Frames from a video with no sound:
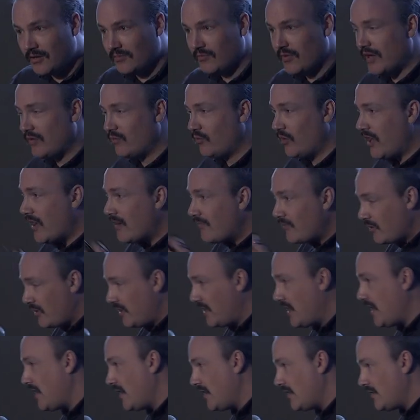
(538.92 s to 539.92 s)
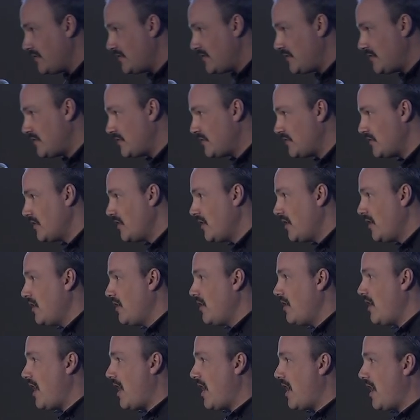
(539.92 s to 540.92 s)
right? Whatever it is,
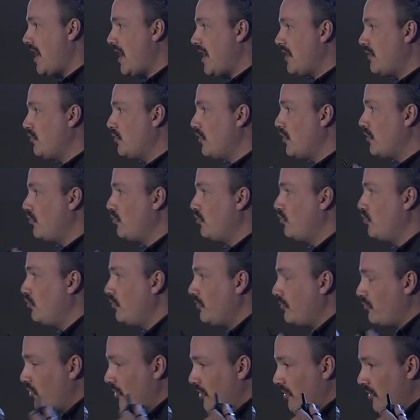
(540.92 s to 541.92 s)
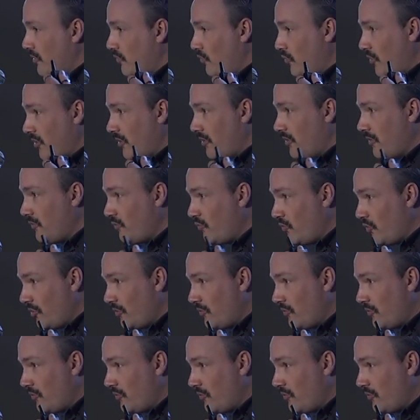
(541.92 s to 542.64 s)
uh, we're, we're, we're,